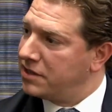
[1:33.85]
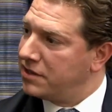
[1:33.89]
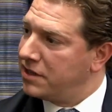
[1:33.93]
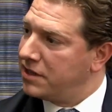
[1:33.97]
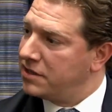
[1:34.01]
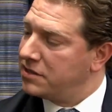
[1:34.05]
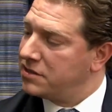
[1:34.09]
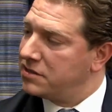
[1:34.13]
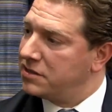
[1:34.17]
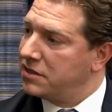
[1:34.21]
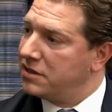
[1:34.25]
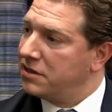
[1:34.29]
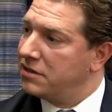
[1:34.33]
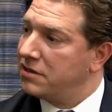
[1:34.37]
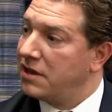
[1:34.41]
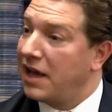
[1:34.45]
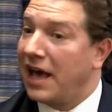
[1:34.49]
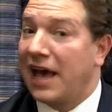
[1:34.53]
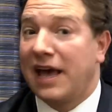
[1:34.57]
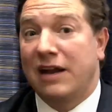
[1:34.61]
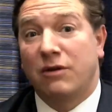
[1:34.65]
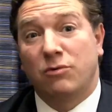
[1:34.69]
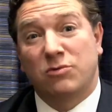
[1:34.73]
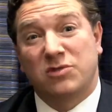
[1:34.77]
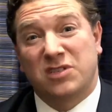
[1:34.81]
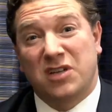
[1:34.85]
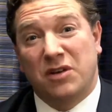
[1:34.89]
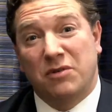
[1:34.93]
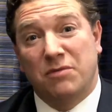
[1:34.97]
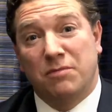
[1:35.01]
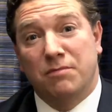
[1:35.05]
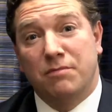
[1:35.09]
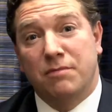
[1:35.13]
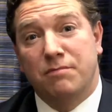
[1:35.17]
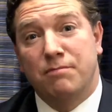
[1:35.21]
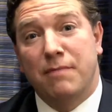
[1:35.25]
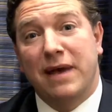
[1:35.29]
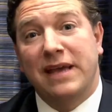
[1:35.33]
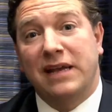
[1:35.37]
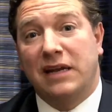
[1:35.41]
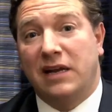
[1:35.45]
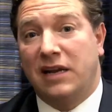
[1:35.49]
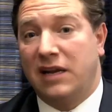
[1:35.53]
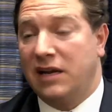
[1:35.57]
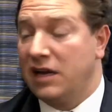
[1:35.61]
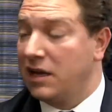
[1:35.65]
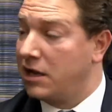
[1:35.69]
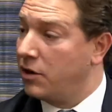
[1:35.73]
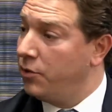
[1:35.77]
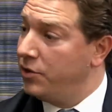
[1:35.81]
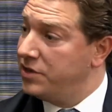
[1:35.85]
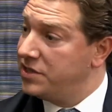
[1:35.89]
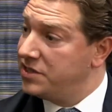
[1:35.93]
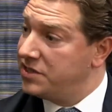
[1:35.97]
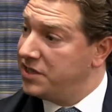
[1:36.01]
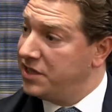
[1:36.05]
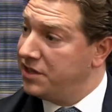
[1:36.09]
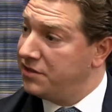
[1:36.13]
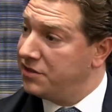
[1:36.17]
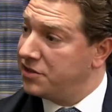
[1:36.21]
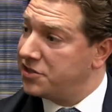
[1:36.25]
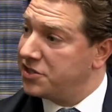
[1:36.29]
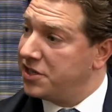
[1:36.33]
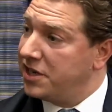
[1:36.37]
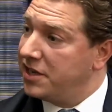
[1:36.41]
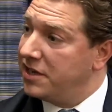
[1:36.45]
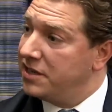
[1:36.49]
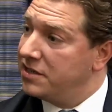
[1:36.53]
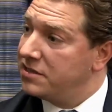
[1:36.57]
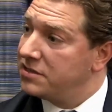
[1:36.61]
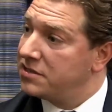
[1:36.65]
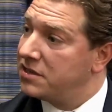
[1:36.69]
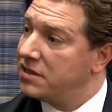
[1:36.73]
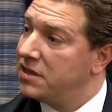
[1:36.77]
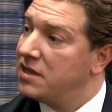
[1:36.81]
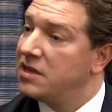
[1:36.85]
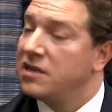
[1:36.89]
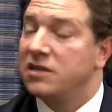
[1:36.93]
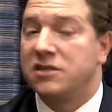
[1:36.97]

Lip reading: and that's and also mainly liquidity in the shares.